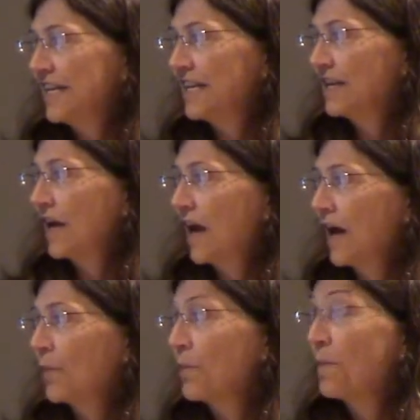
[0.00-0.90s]
in
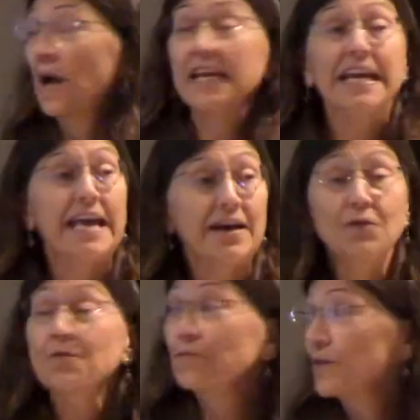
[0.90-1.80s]
mining
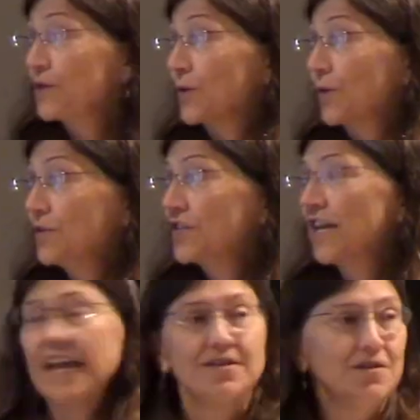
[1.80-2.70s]
health research
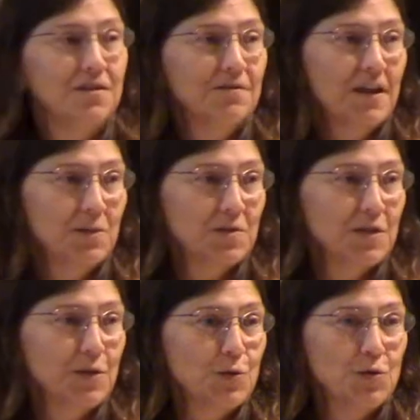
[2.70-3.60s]
and to develop
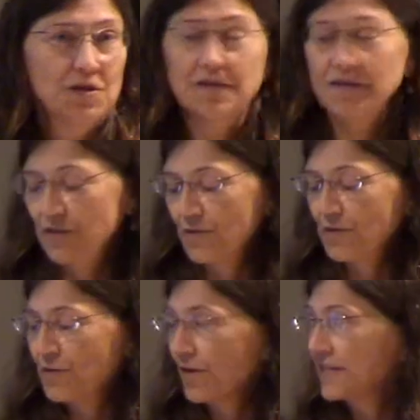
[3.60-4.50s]
solutions to
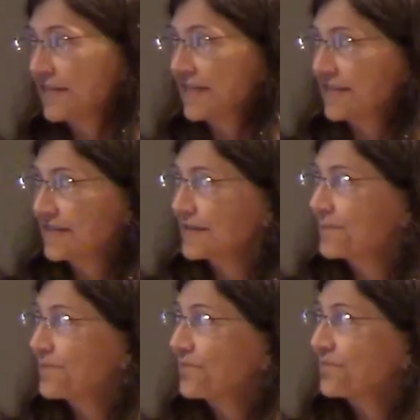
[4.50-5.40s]
address these.
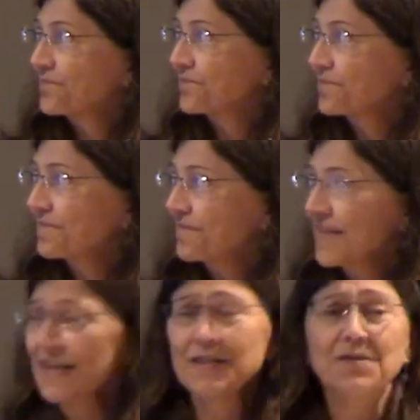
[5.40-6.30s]

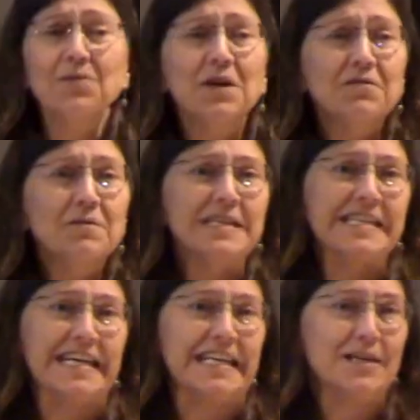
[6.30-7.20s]
So what have we
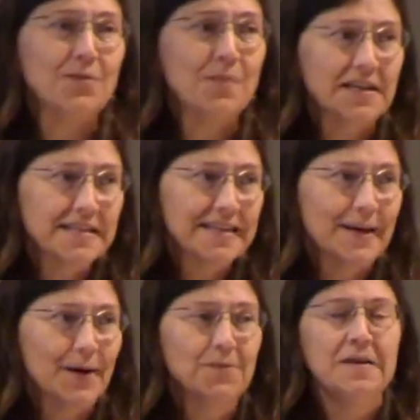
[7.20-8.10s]
done in New
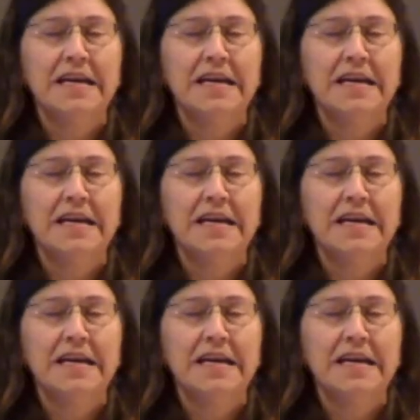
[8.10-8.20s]
Mexico?